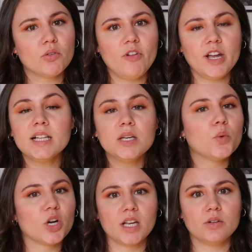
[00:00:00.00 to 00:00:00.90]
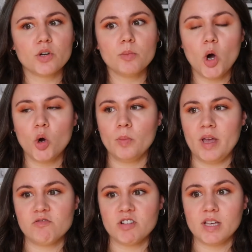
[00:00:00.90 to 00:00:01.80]
you're finally working from
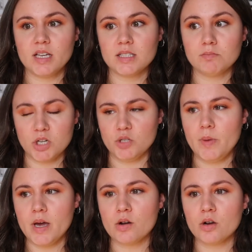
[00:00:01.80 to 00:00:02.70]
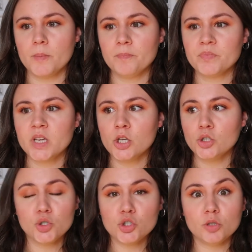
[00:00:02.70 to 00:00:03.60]
home, everything is much better.
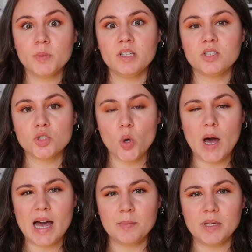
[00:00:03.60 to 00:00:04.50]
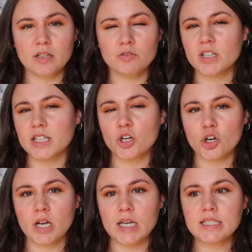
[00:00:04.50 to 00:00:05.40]
You should be so happy and feeling
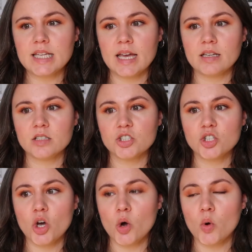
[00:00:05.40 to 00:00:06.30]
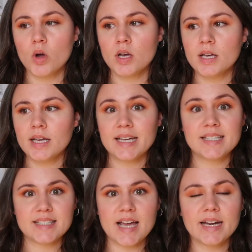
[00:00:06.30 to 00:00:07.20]
great and so
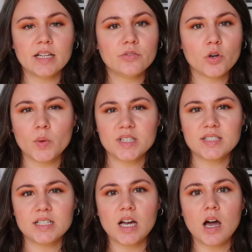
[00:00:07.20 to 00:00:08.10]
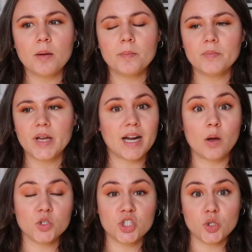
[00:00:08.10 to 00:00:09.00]
excited for what's to come,
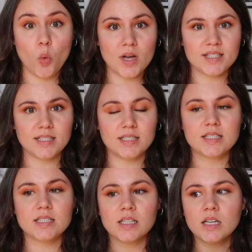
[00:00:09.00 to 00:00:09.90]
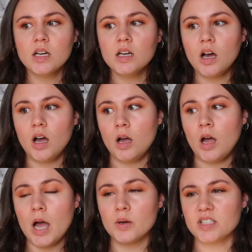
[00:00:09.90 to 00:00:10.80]
and I just wasn't.
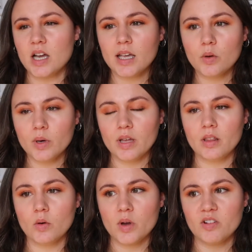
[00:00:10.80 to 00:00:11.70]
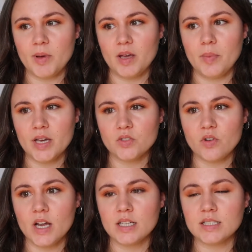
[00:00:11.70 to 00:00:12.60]
I was talking with one of my
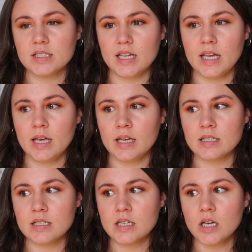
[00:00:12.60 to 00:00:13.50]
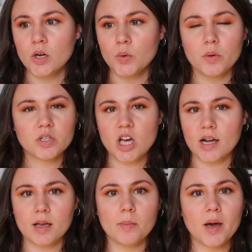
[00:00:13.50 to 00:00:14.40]
best friends and we were
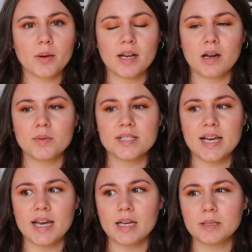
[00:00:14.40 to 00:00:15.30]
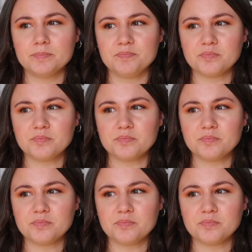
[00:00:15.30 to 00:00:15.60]
talking about it, and I was like,